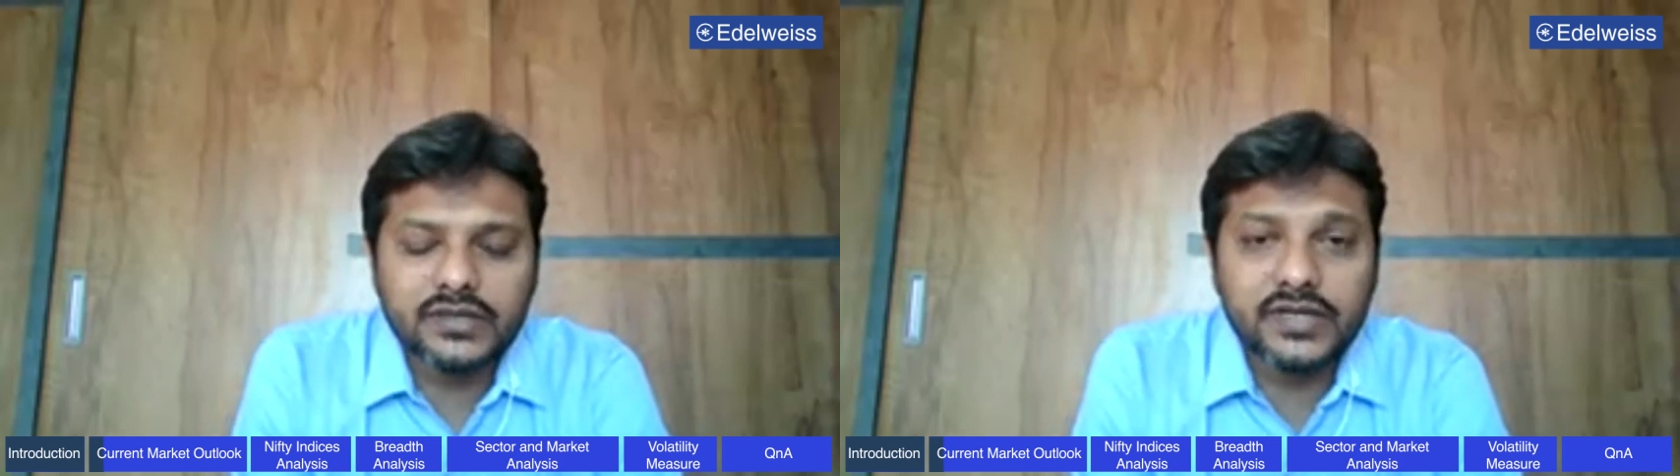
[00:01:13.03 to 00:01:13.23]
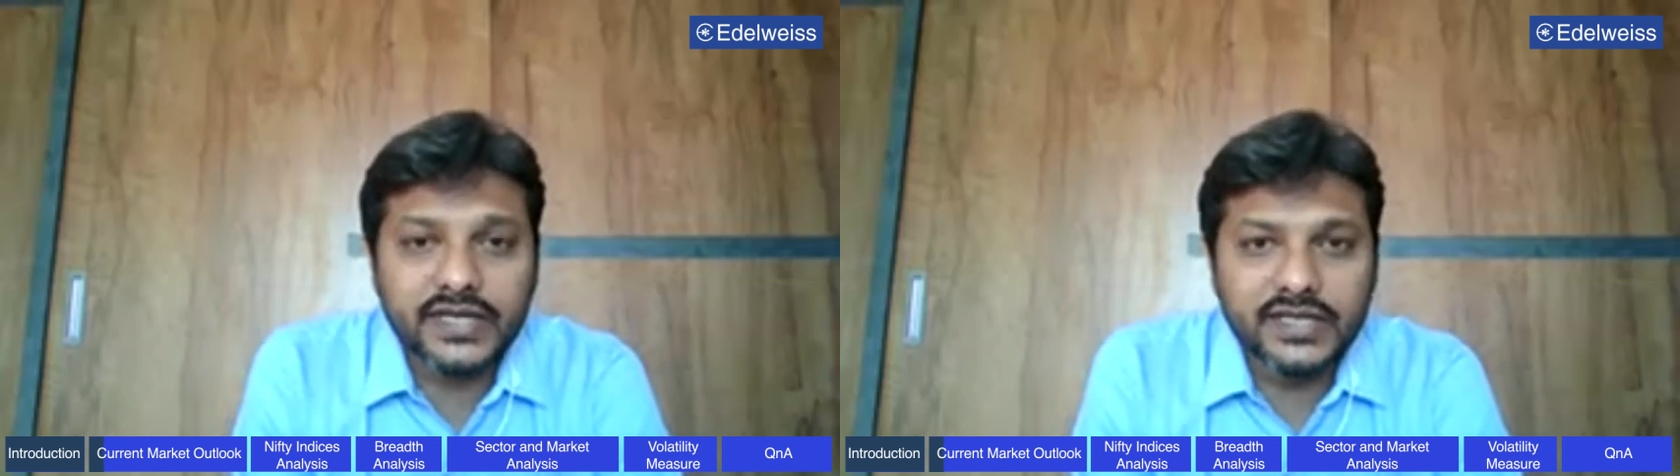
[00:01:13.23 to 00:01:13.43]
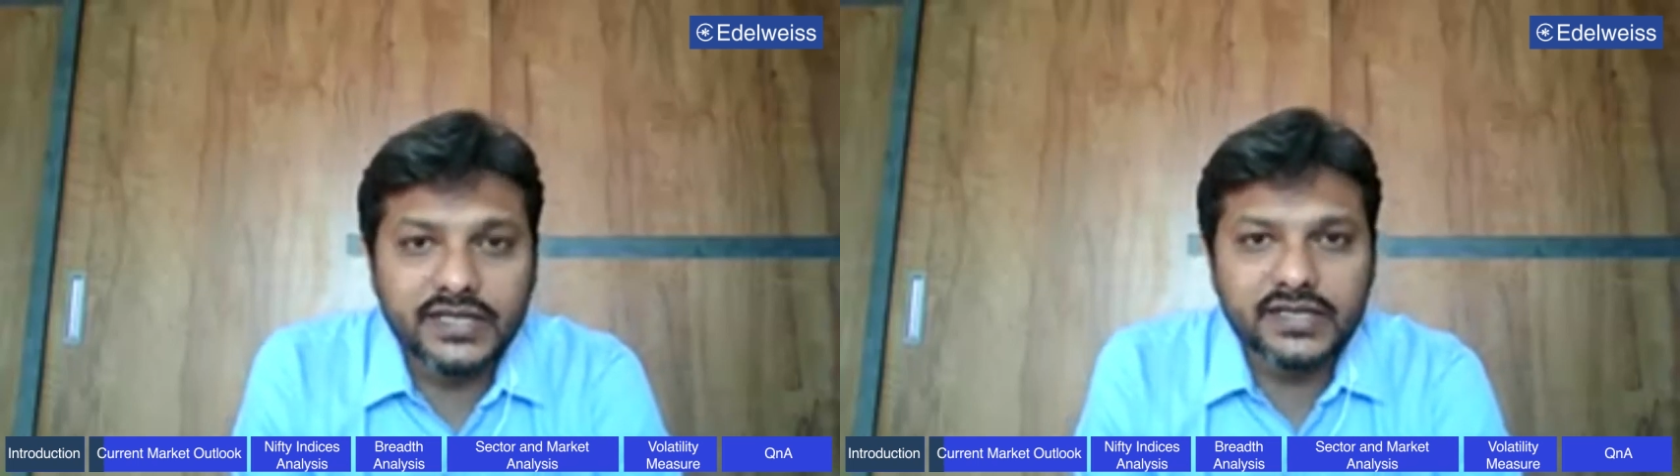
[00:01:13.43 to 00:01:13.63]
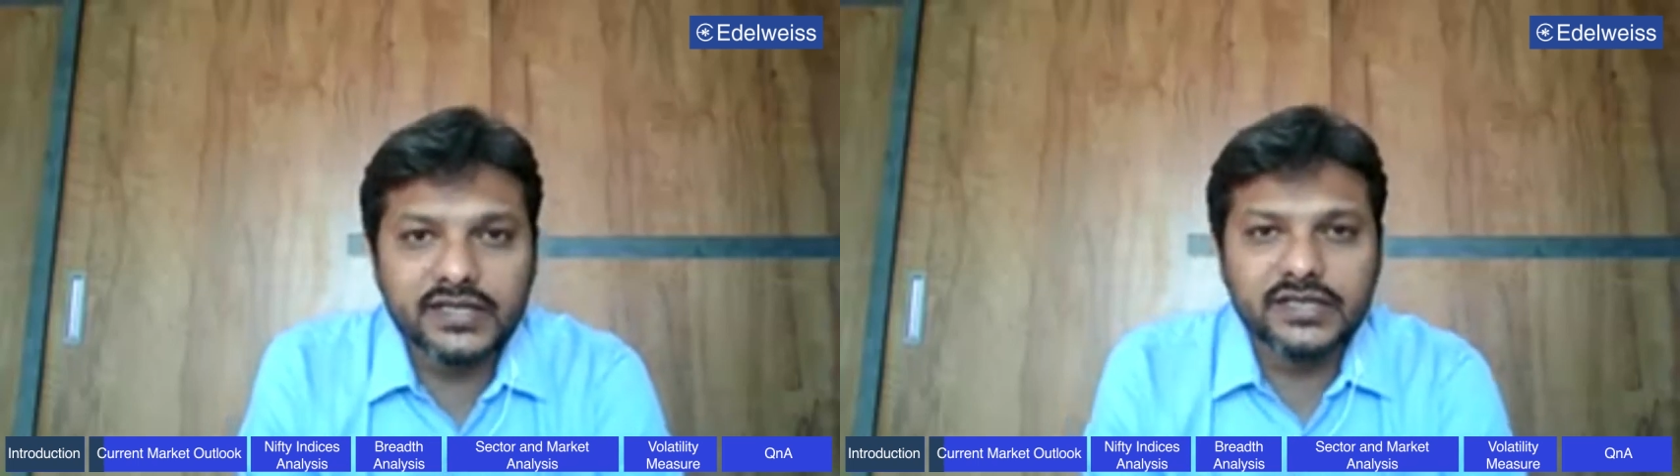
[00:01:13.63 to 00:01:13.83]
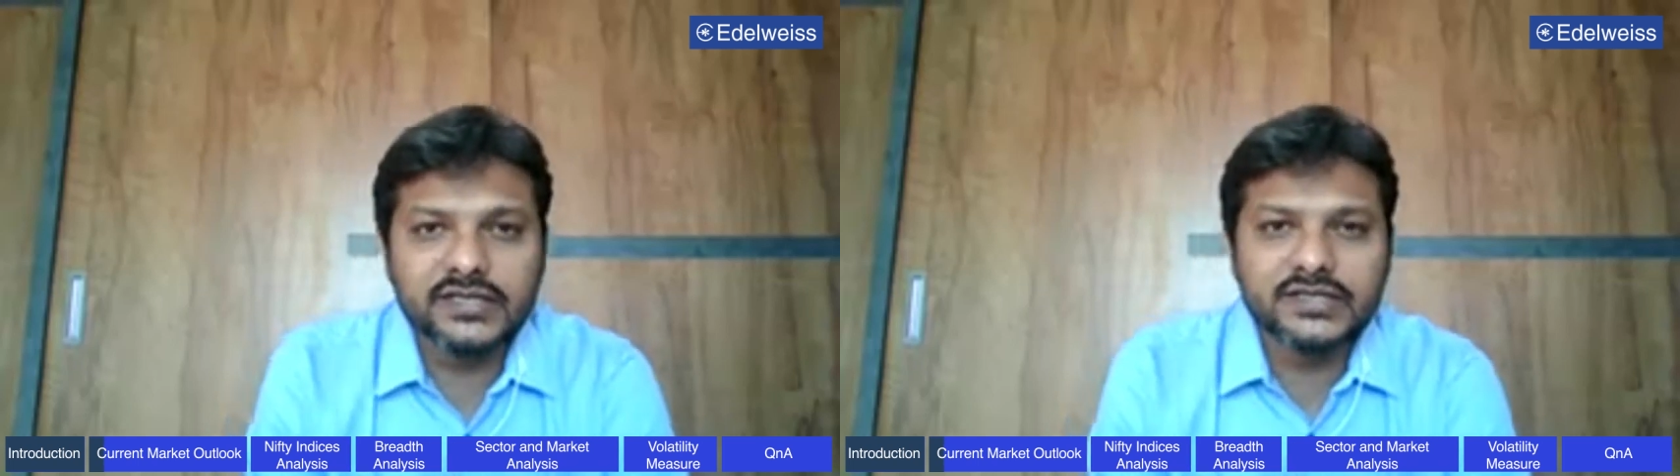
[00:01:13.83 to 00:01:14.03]
the
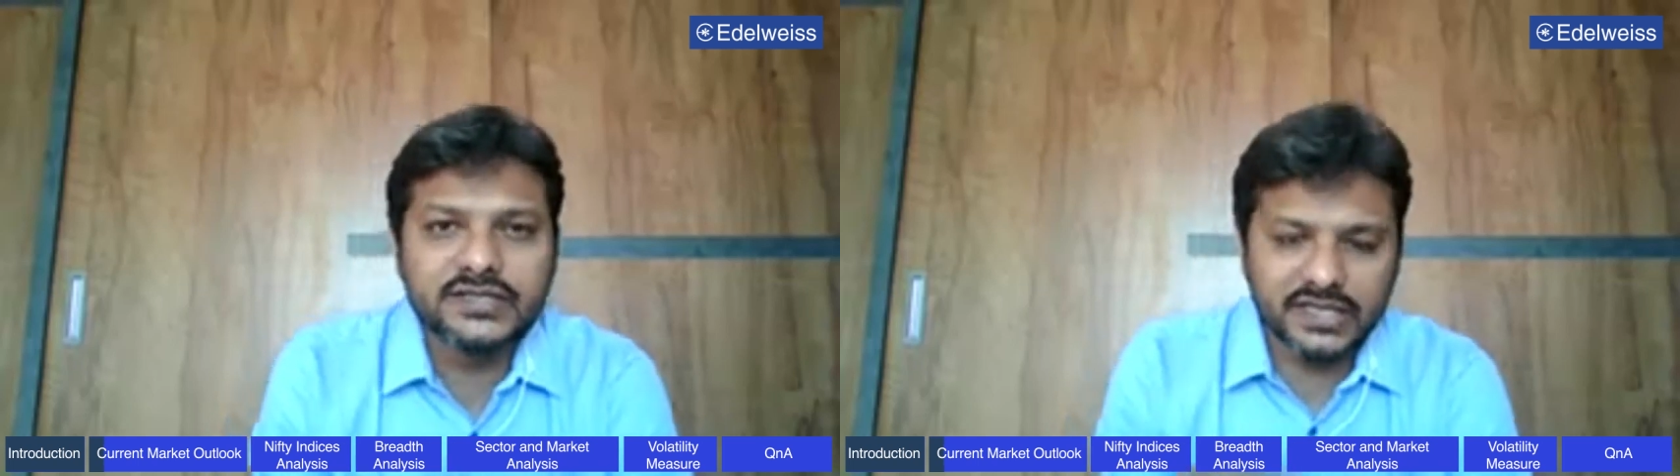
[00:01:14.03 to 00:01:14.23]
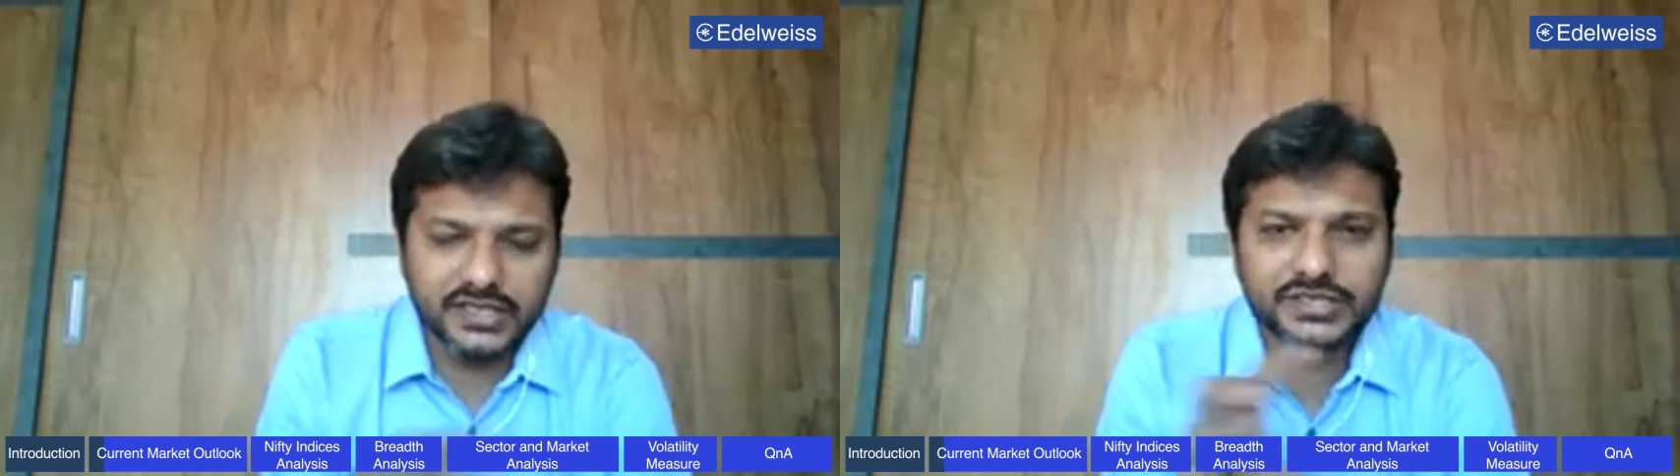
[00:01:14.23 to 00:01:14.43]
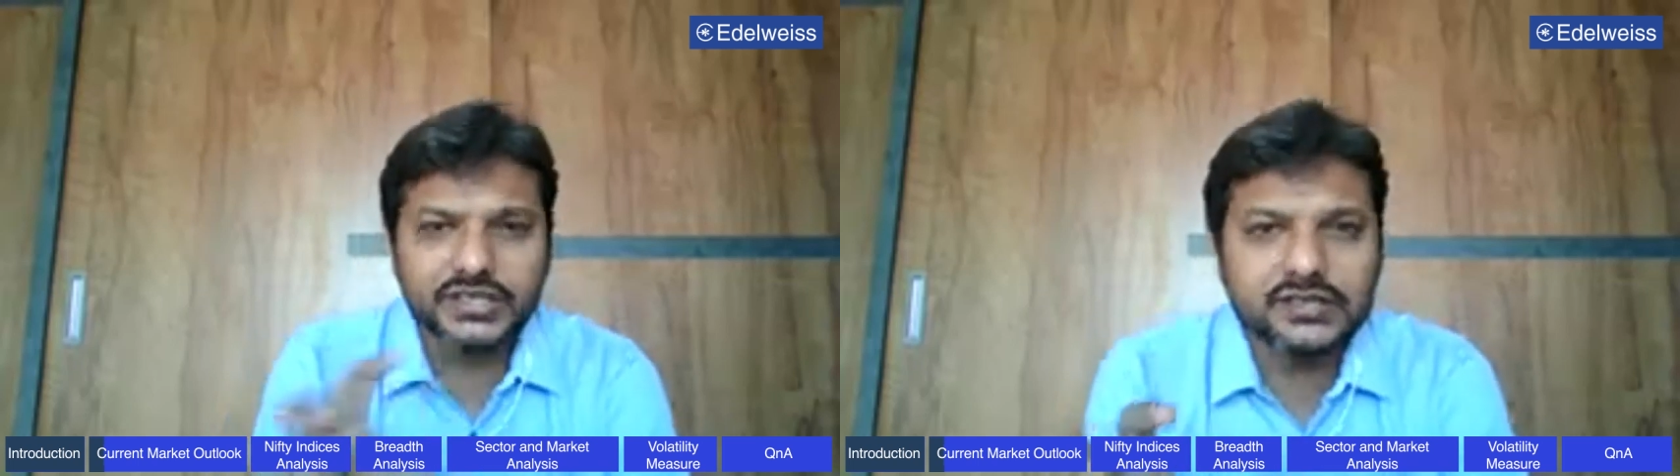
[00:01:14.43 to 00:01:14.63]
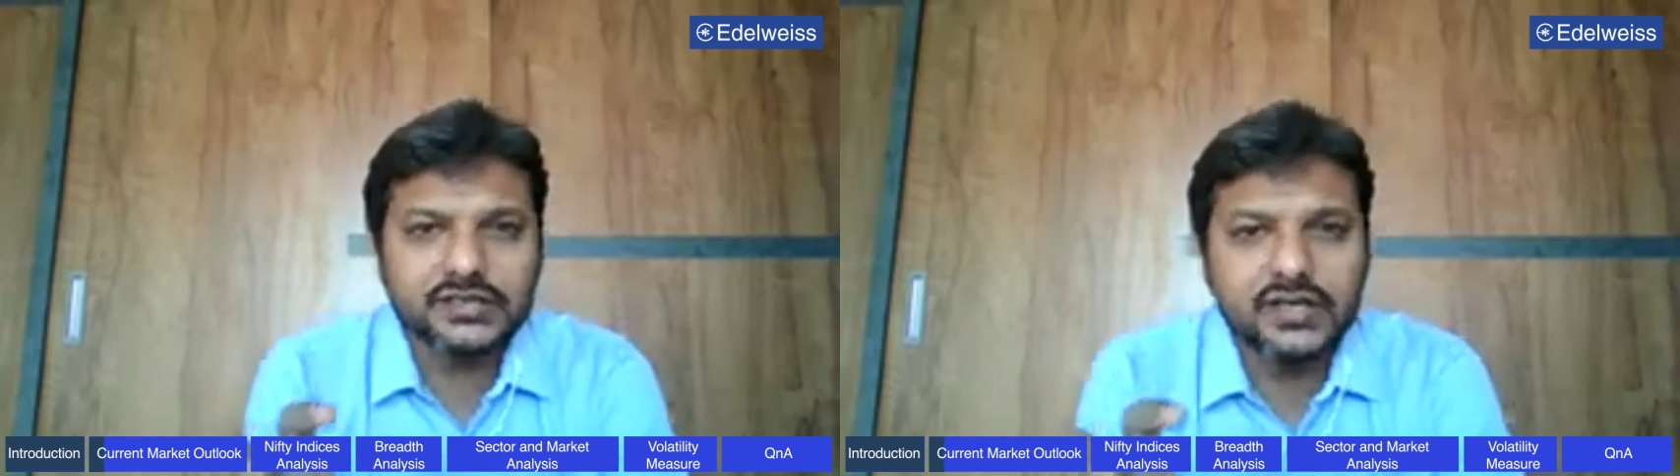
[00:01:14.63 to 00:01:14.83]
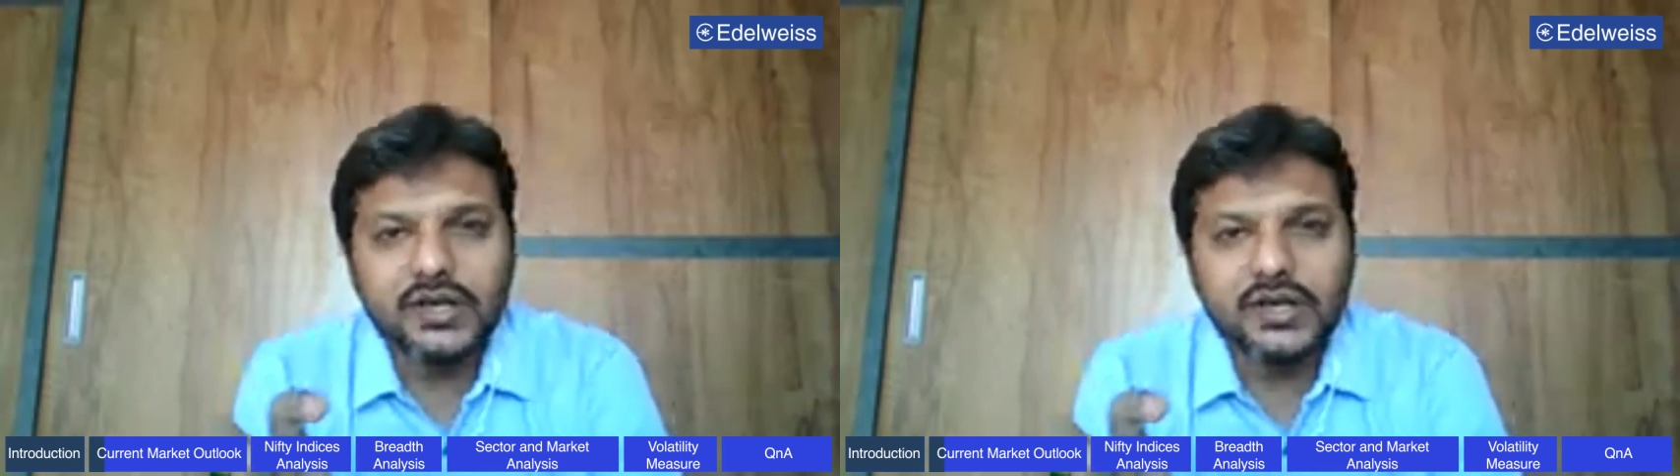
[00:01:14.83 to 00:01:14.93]
technical structure